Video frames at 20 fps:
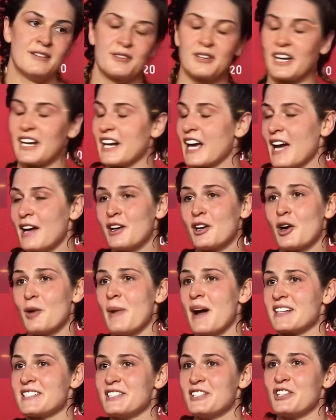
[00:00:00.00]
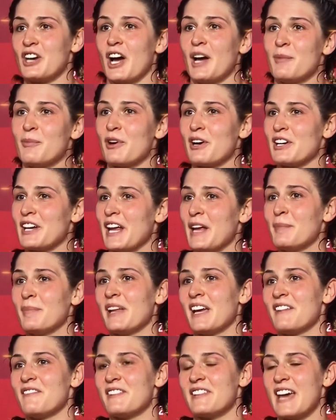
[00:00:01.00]
gotta go back to the drawing board and game
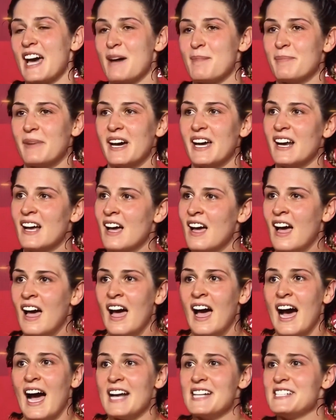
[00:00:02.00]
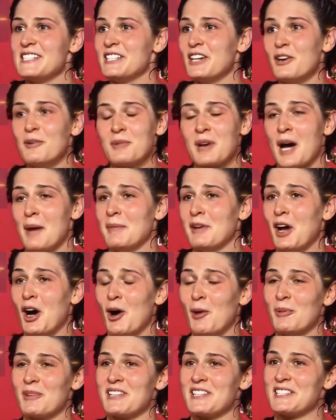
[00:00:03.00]
plan for that. But I still am coming
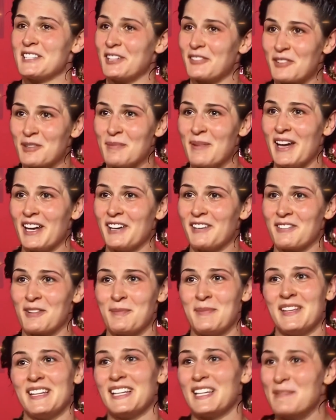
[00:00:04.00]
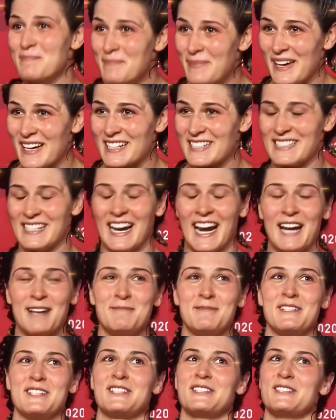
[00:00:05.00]
home with a silver medal from the Olympics, and
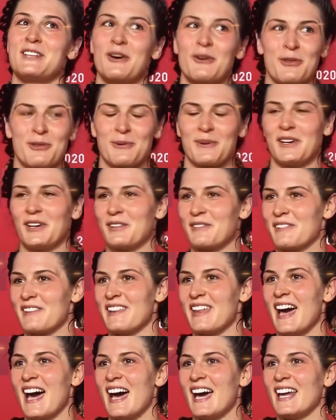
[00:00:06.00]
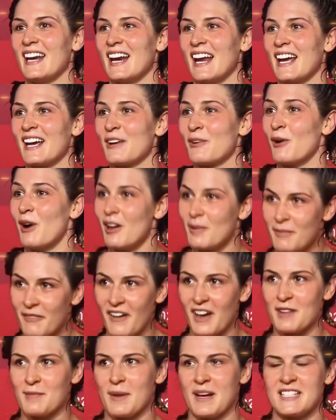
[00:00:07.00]
I'm just so thrilled for that. And I
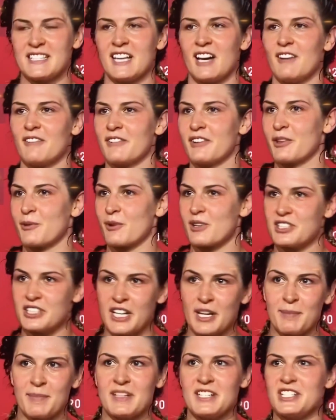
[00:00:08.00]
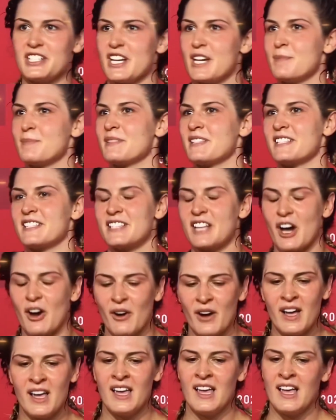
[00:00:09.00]
qualified myself for the World Championships, and so